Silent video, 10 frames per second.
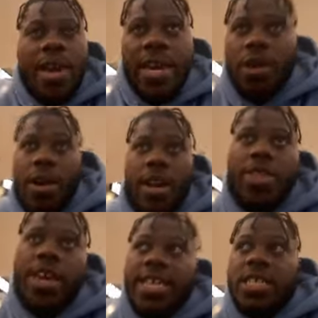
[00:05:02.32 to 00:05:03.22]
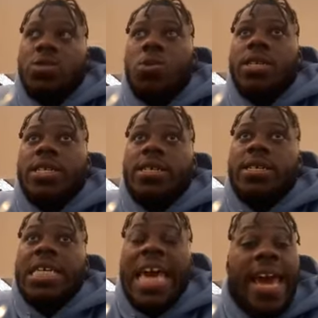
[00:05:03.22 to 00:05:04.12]
weak or anything. I just wasn't
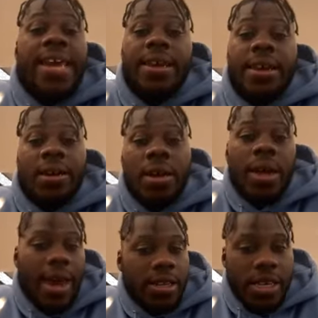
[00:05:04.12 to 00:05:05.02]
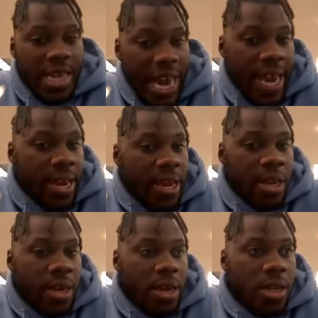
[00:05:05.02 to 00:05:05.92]
gaining. And to
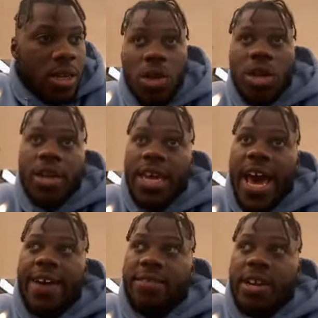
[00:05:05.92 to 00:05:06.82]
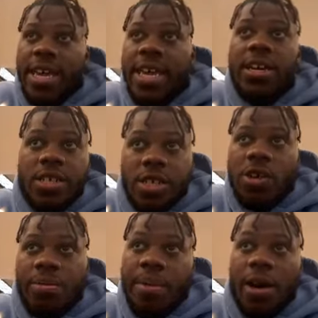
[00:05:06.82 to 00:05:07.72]
gain, you literally have to eat a
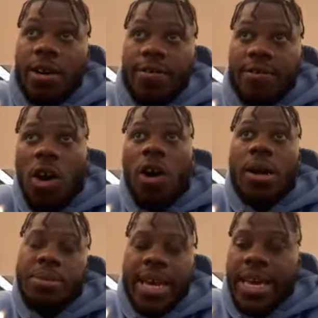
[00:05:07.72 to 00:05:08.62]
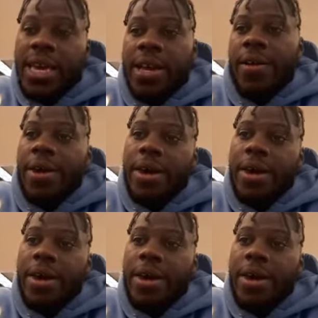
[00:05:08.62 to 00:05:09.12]
certain amount of carbs. Like he